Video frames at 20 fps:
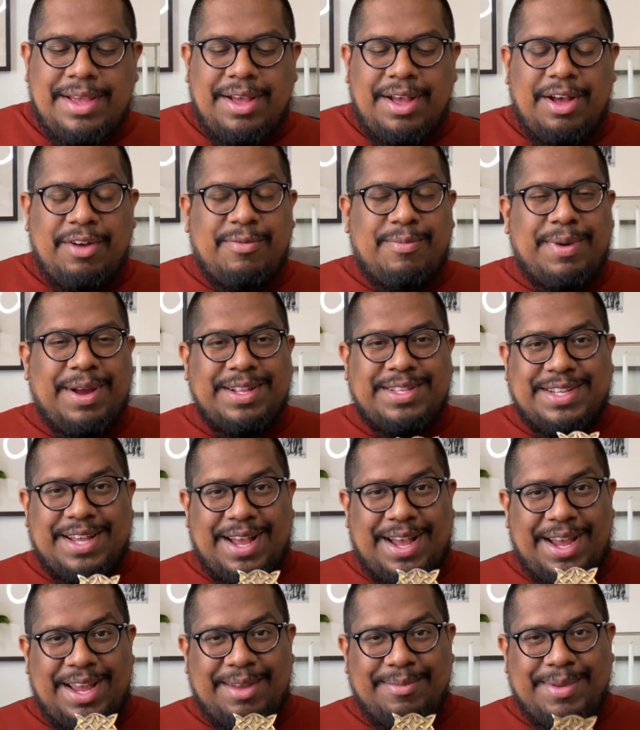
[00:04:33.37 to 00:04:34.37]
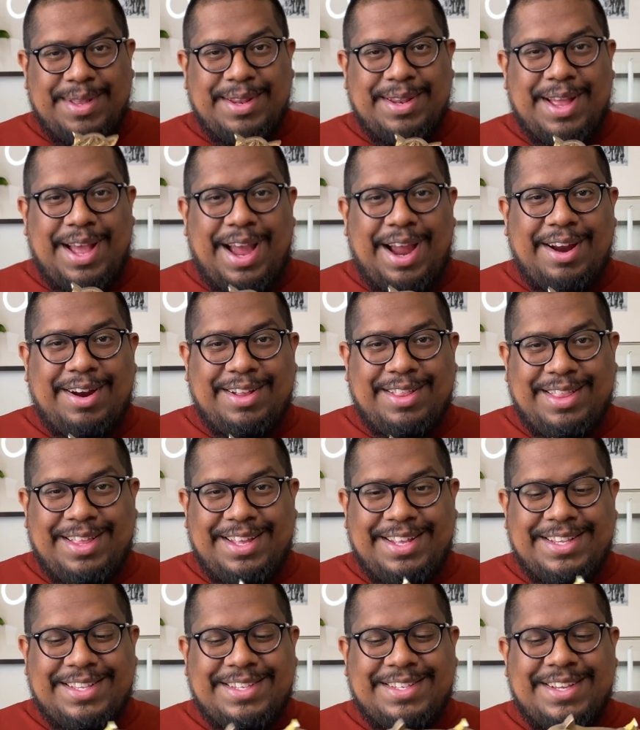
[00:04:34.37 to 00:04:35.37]
of my time in
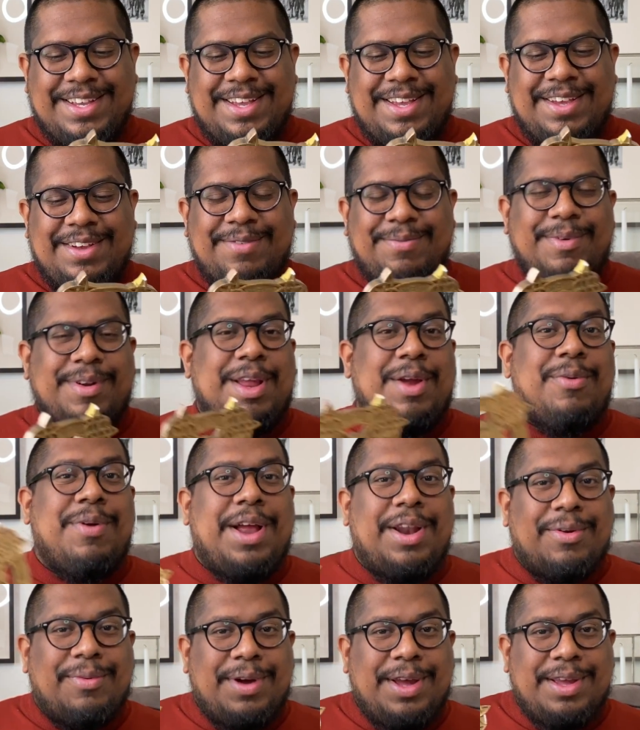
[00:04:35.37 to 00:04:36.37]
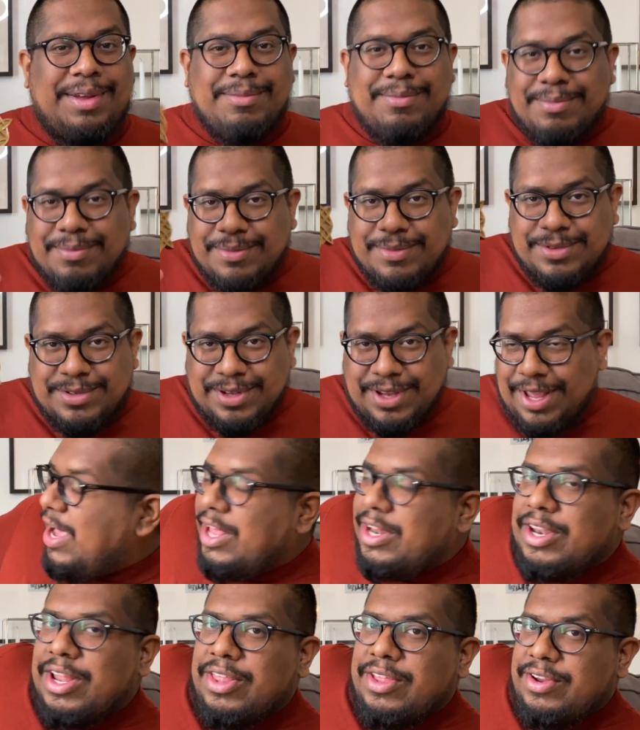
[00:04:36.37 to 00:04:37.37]
Ireland when I ran away. So yeah,
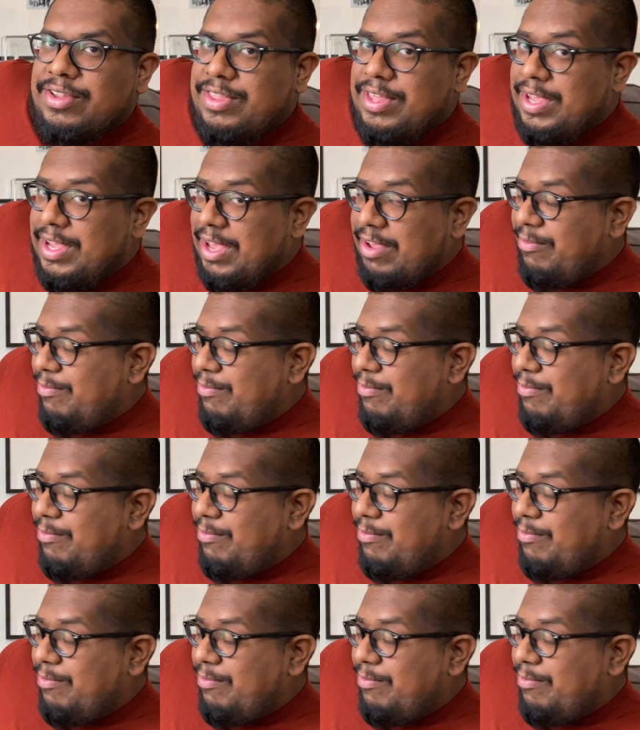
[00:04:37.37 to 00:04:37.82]
another thing I